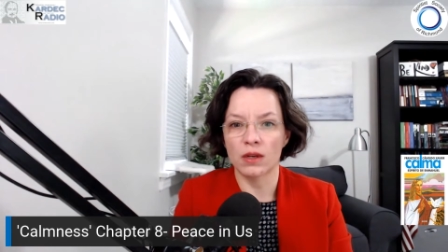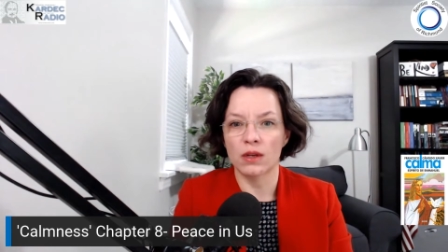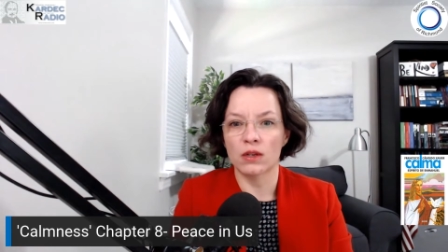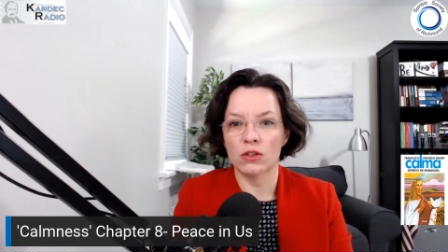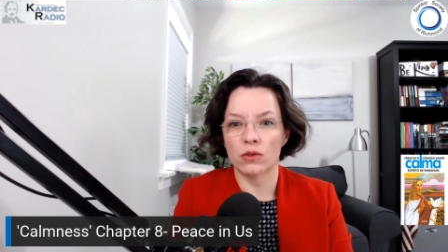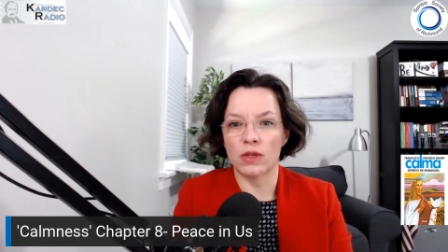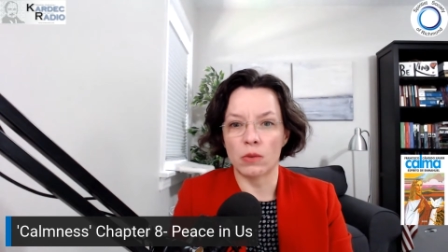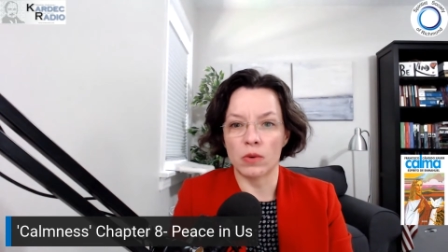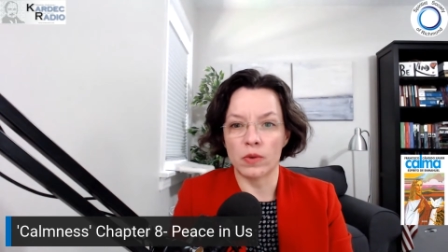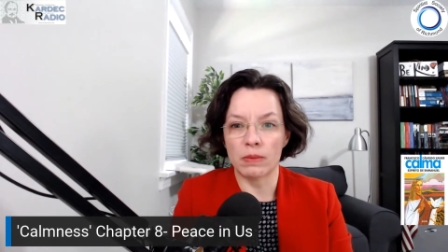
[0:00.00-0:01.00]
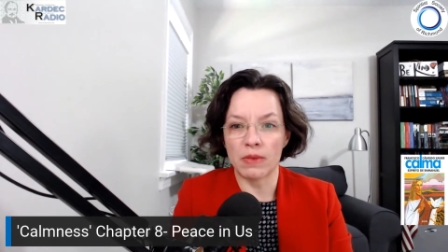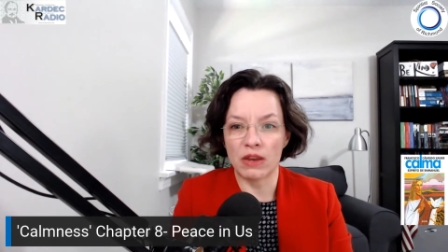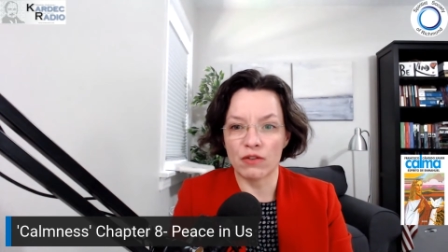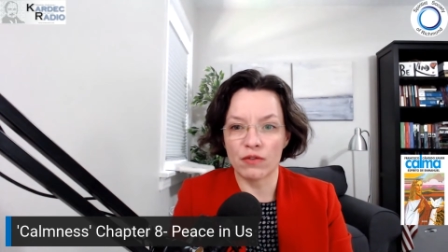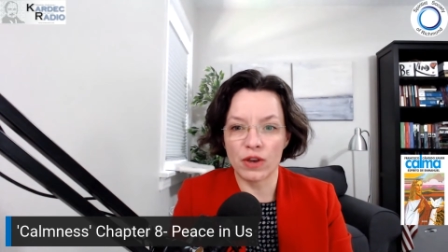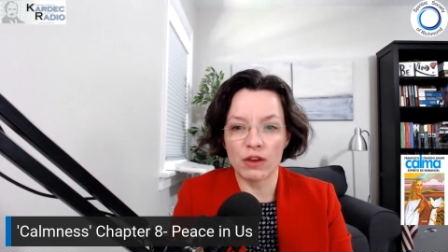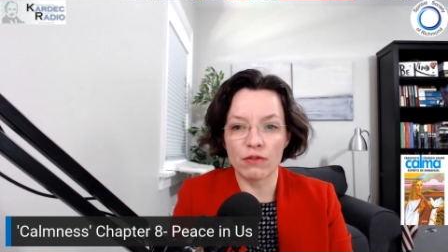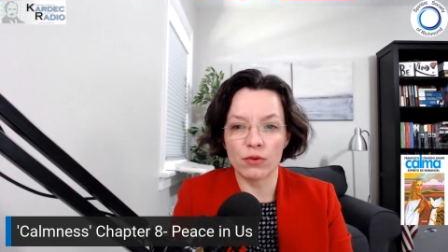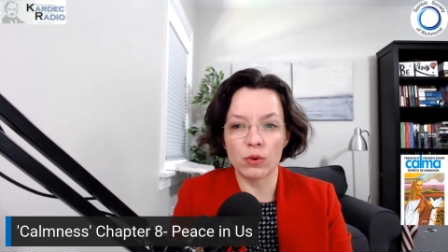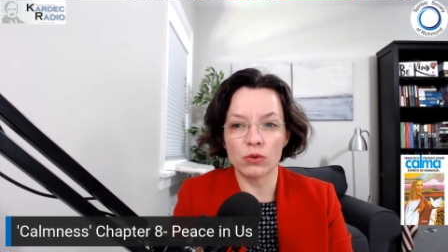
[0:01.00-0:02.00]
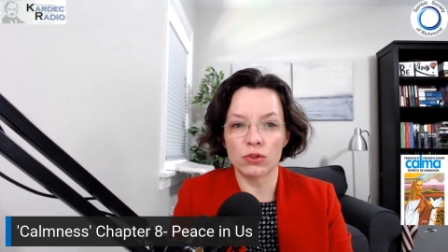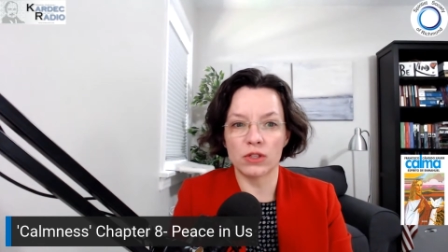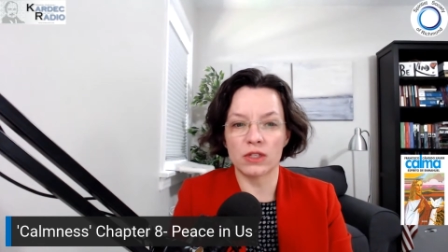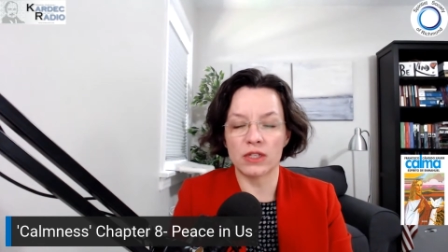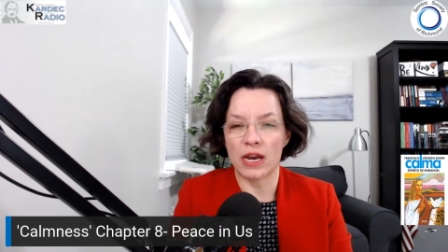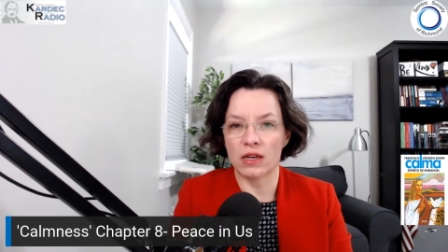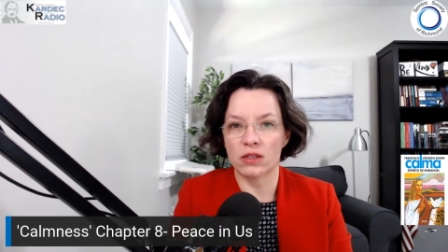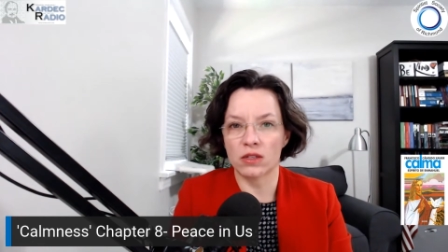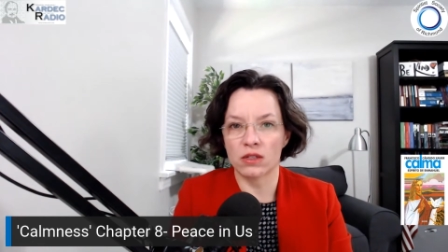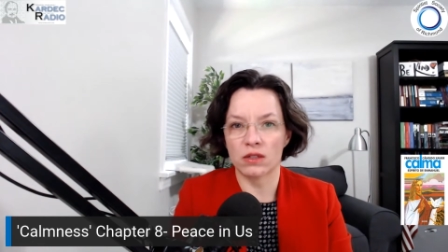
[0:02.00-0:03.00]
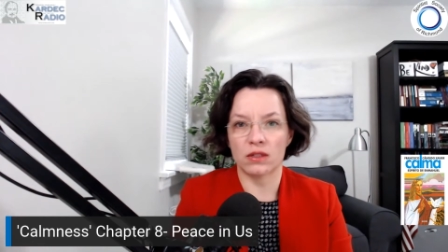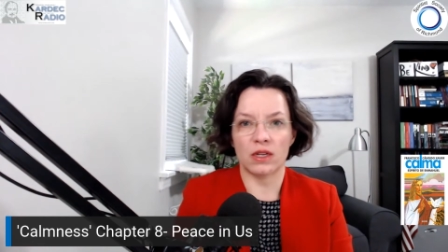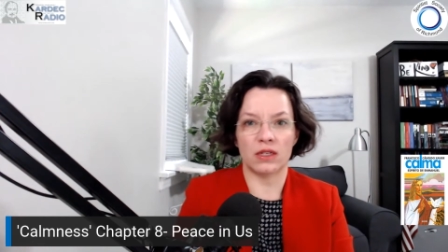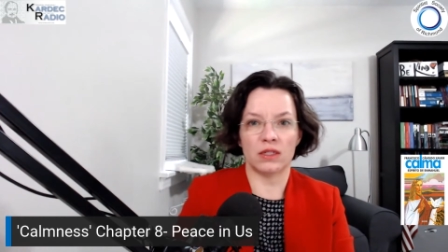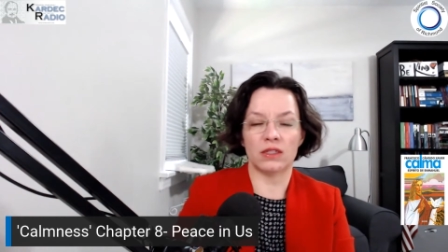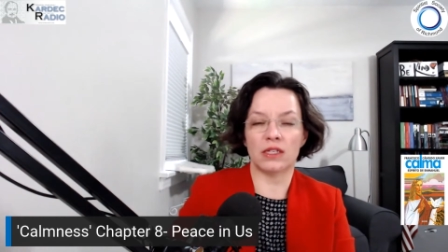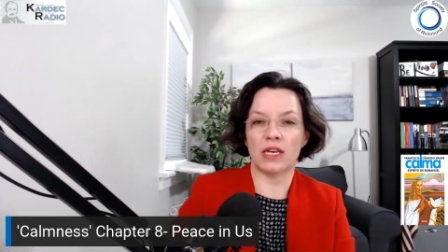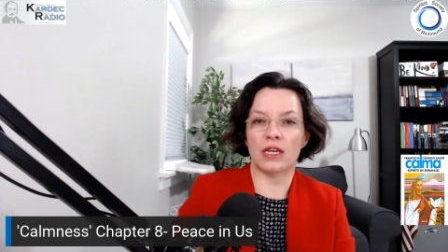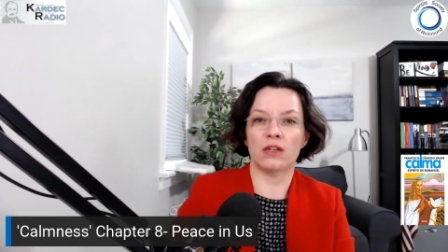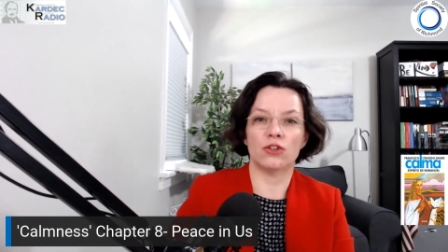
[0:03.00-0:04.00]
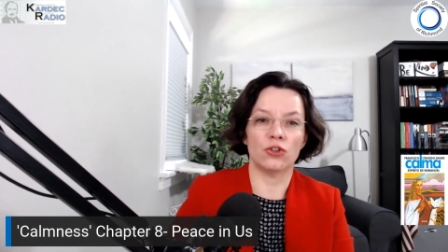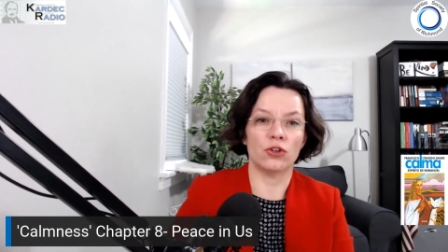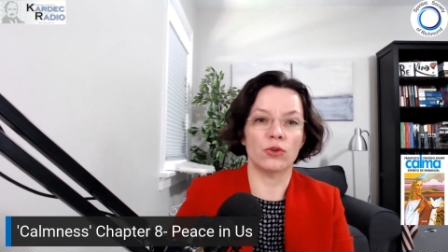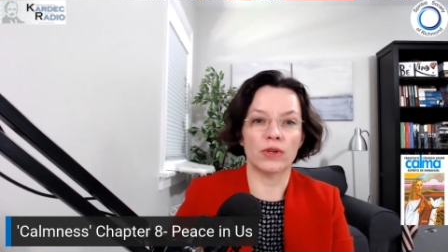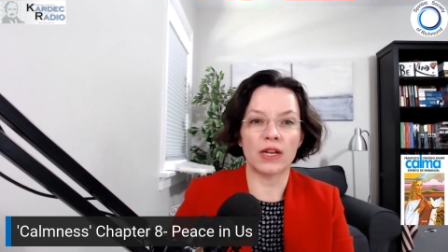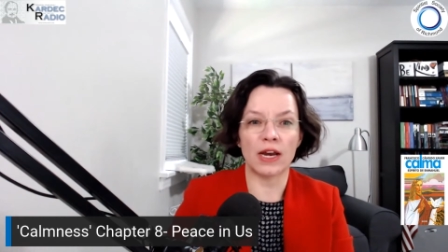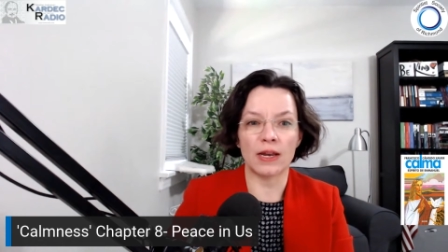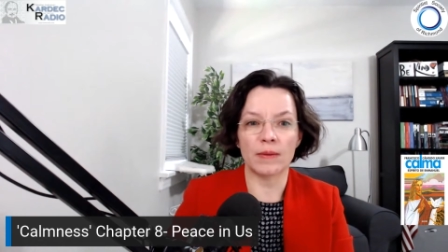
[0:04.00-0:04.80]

so that we remain faithful to the task that is indicated to you and I.